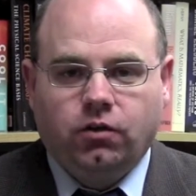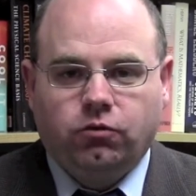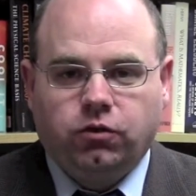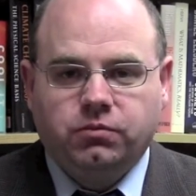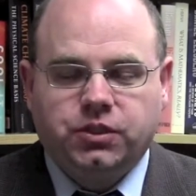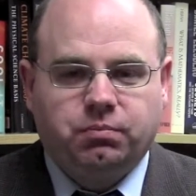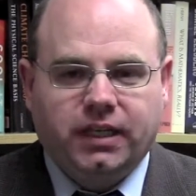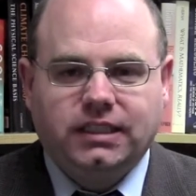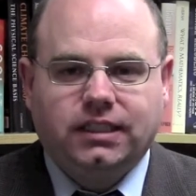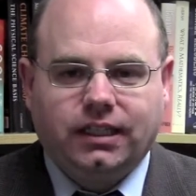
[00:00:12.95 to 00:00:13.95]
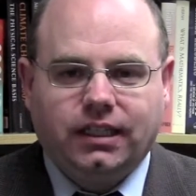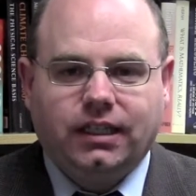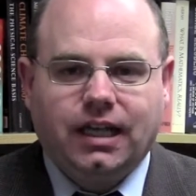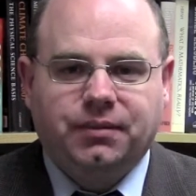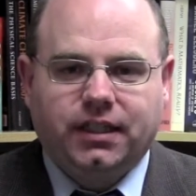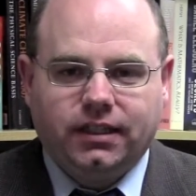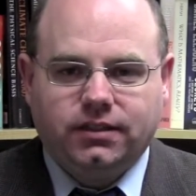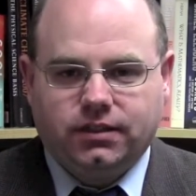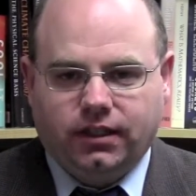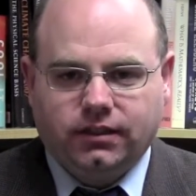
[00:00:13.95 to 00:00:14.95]
from just basic economic
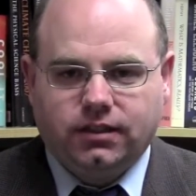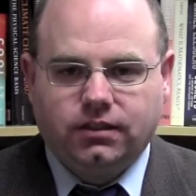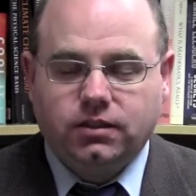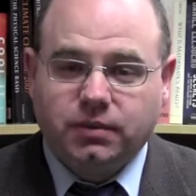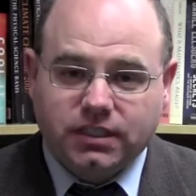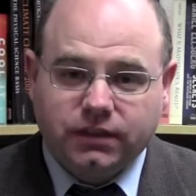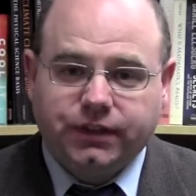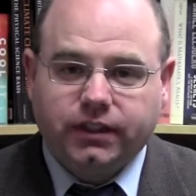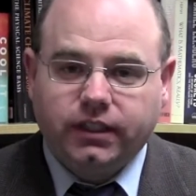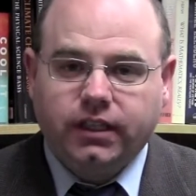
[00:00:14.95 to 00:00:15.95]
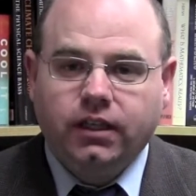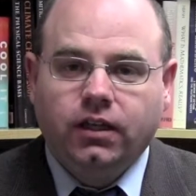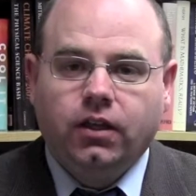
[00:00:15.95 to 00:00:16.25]
insights. Specifically,